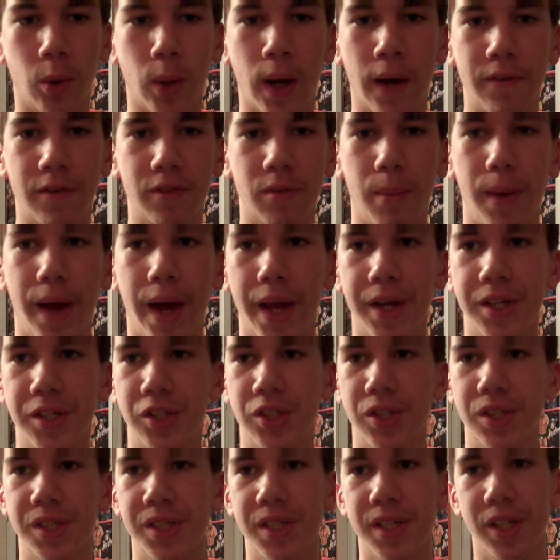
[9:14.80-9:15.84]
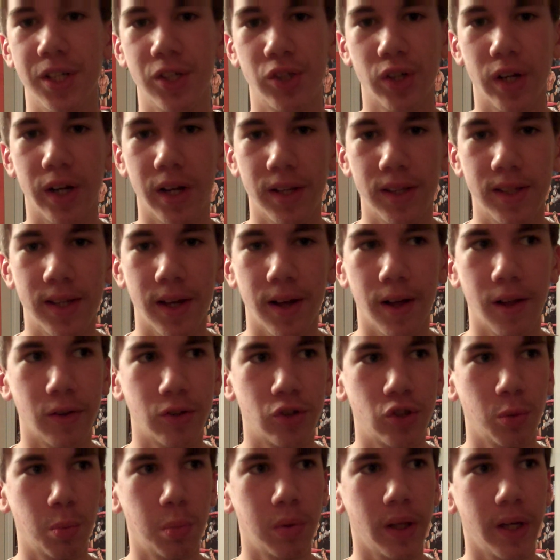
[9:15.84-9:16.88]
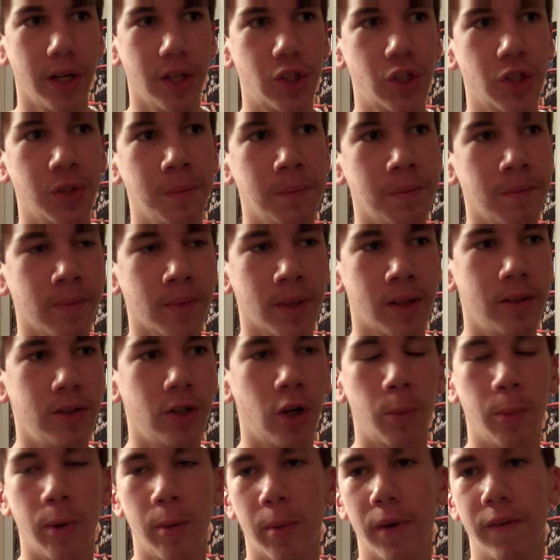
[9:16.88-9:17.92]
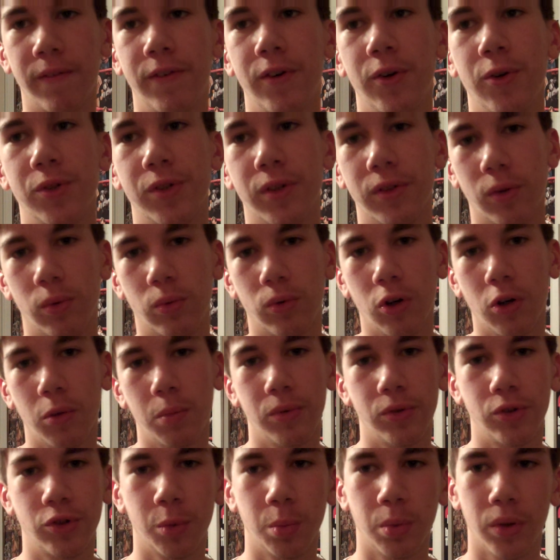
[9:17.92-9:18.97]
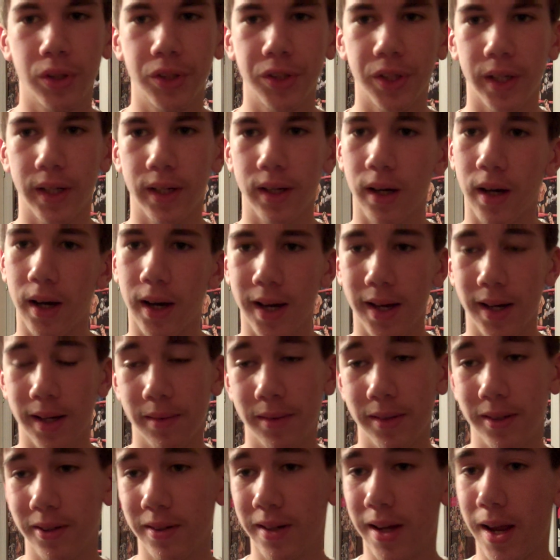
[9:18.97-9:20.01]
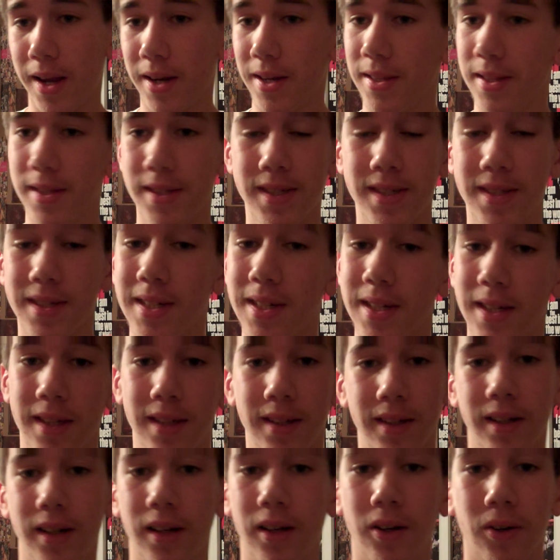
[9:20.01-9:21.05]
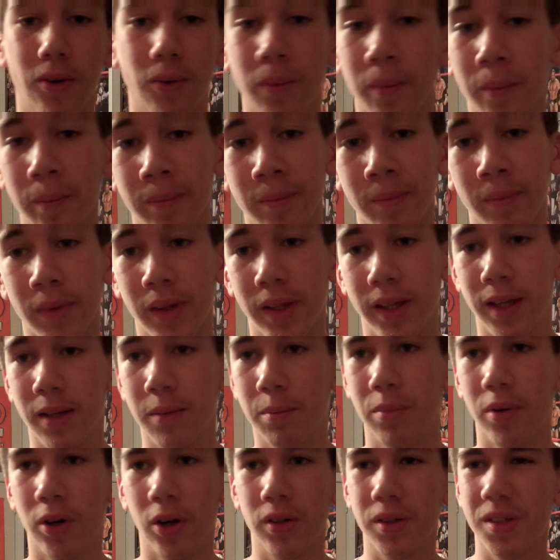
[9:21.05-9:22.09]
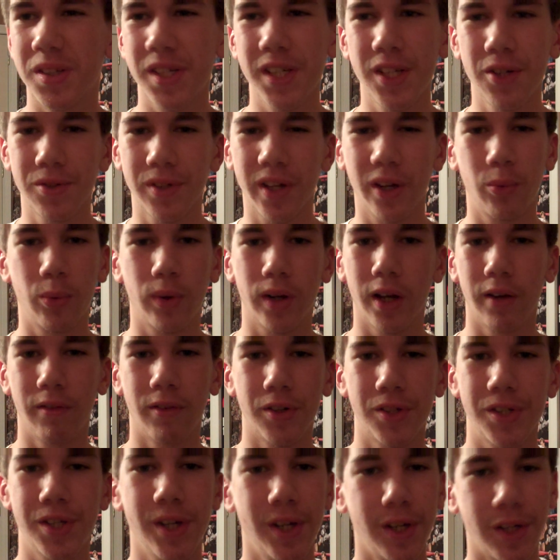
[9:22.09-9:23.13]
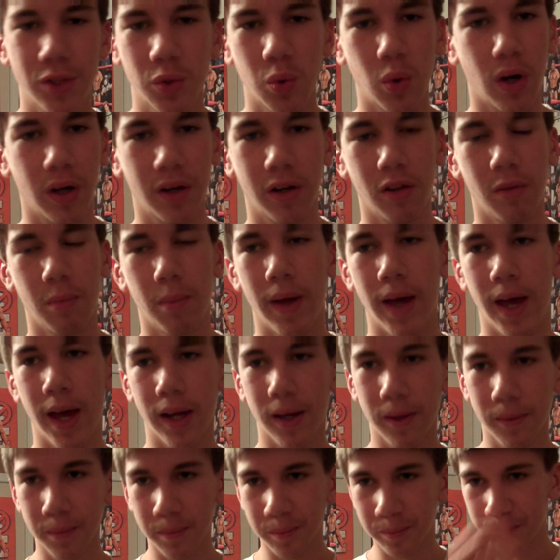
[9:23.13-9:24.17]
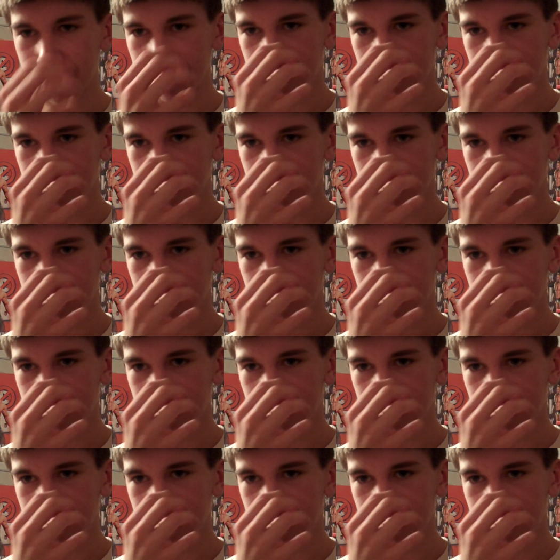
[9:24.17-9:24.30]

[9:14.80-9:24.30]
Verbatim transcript: You know, after the match, Cena tried to tell Triple H, "Yo, man, my foot was on the rope," and Triple H like, "Ah, dude, I didn't see it," you know. And Punk, Cena was like, "Whatever." Cena just walked to the back.